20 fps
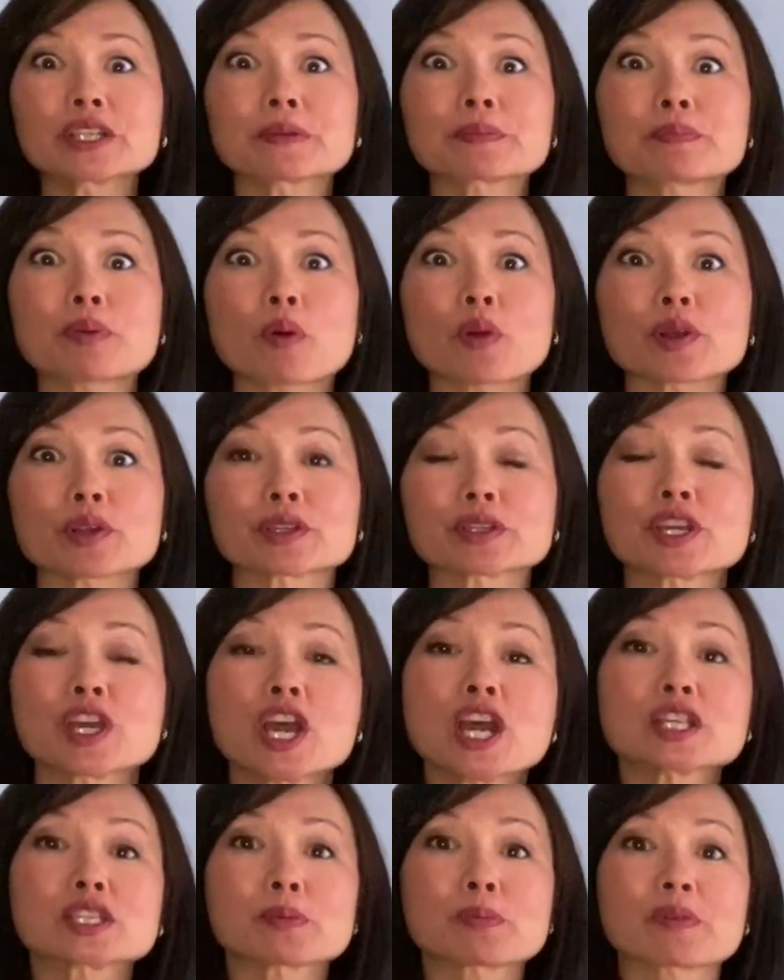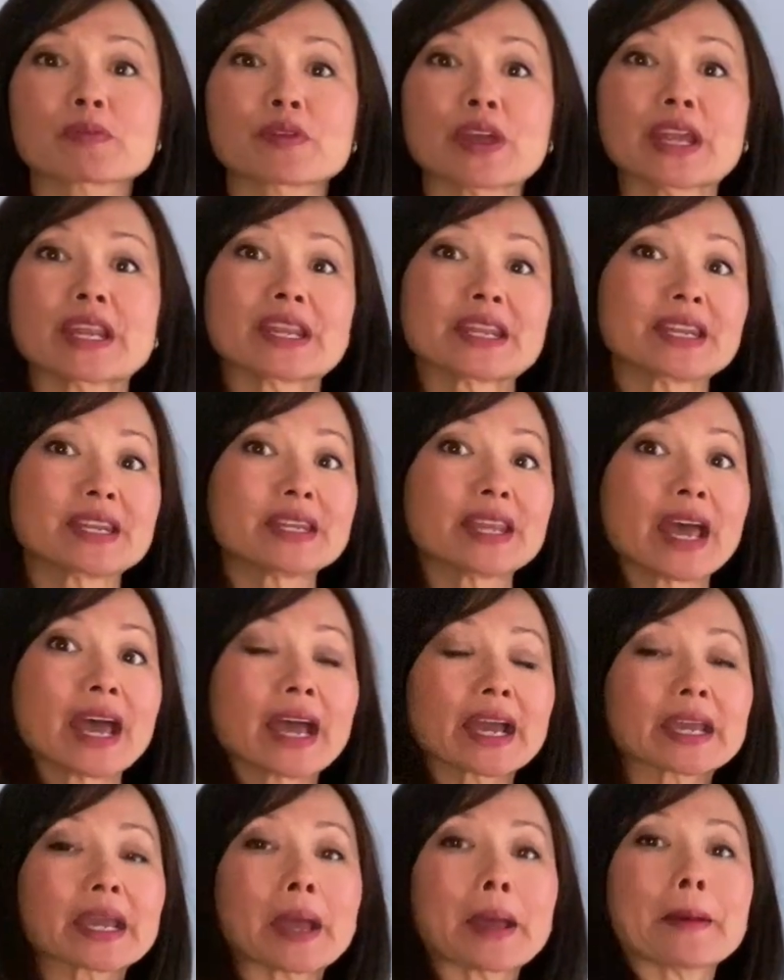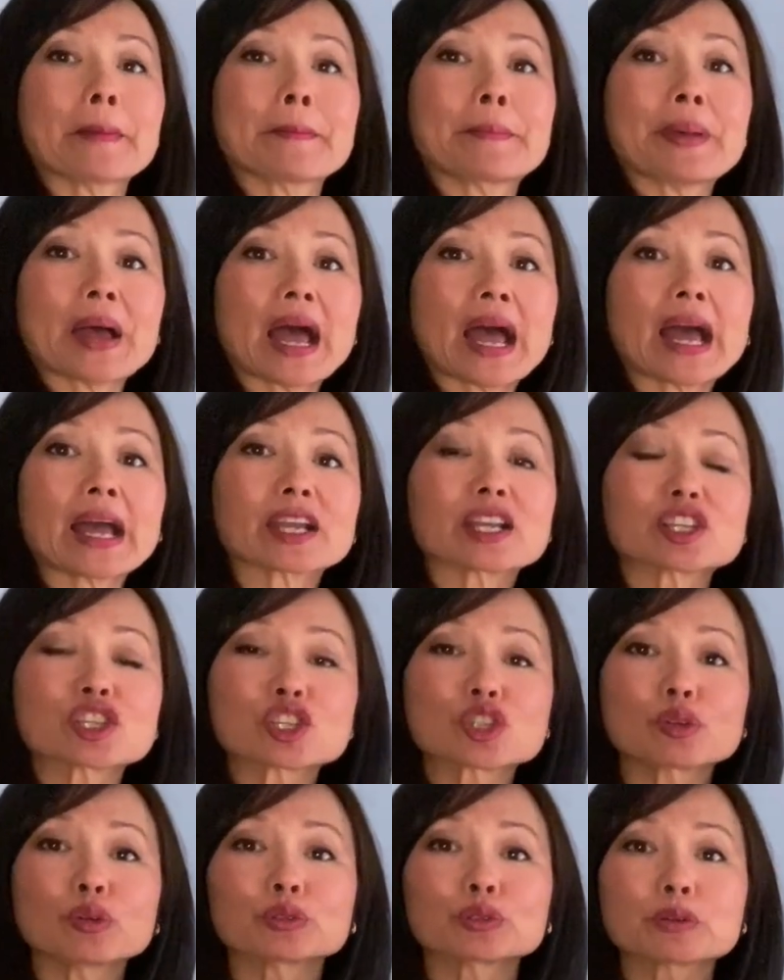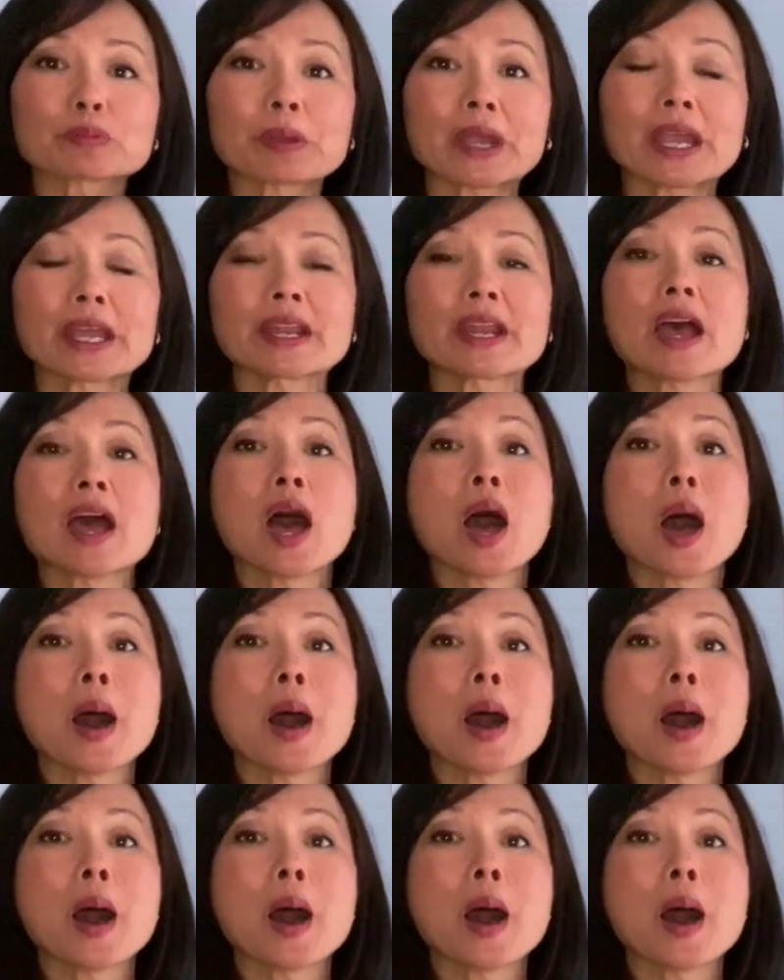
important to prevent neck, back, shoulder pain.